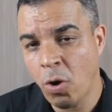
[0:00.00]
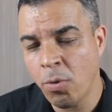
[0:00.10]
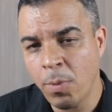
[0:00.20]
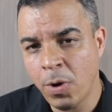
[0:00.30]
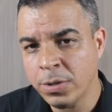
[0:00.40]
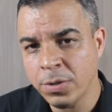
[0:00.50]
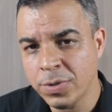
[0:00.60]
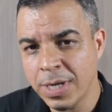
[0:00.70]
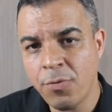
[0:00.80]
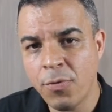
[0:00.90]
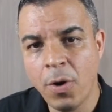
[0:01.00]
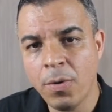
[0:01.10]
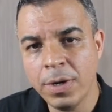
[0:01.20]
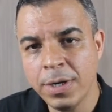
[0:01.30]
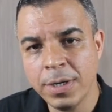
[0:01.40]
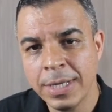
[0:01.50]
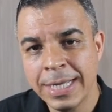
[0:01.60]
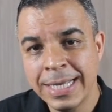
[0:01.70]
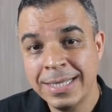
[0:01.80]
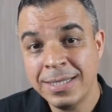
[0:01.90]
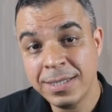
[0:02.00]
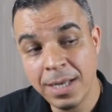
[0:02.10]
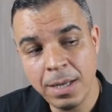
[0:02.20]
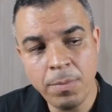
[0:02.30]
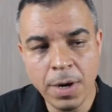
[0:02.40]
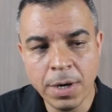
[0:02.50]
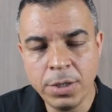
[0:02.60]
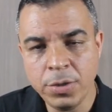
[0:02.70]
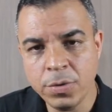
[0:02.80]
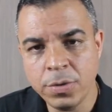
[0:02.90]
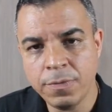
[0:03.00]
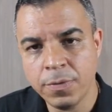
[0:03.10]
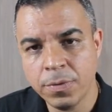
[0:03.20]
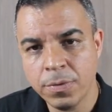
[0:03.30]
models are wrong. Some are useful.